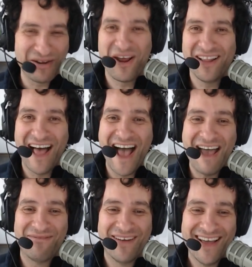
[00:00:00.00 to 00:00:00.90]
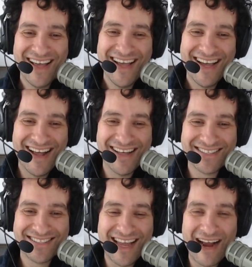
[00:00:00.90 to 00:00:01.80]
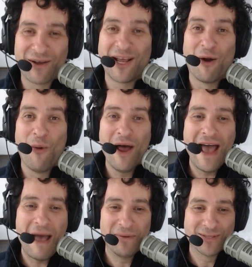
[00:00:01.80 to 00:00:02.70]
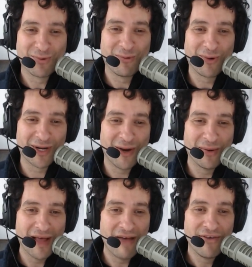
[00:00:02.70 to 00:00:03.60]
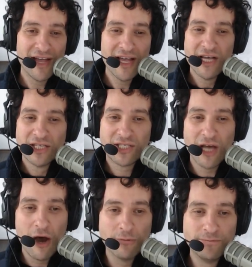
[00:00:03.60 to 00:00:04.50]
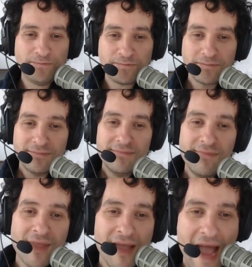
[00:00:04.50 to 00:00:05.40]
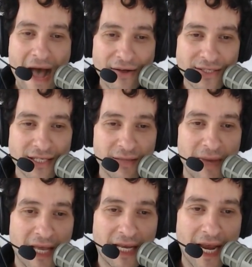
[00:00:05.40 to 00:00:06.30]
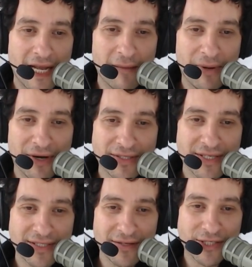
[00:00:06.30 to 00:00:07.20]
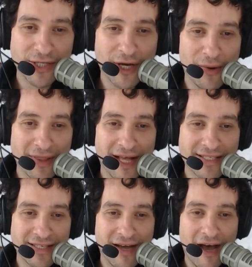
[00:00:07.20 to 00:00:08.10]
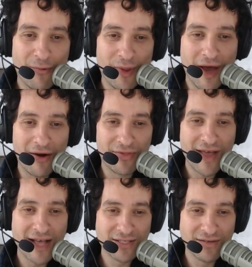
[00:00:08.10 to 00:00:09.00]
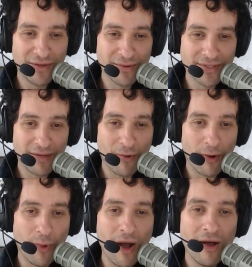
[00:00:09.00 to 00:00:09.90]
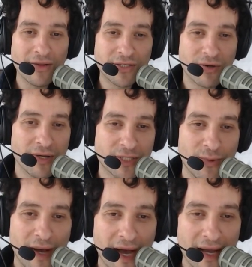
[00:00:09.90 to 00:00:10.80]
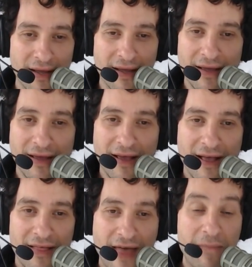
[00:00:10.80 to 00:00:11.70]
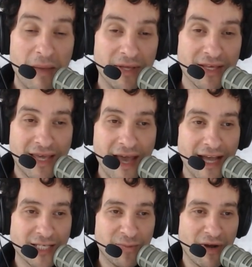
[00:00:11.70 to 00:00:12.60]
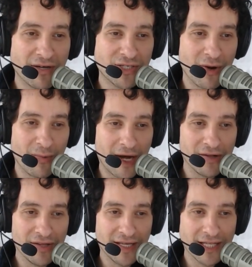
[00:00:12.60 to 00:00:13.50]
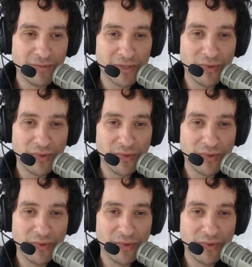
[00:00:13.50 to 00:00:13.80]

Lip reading: We're doing it live. And I was like, I don't care what happens. We're going live. So Alex doesn't make any appearances on the show with less than 100,000 viewers anymore. Well, Churro Squad, that may be the case, but our show regularly gets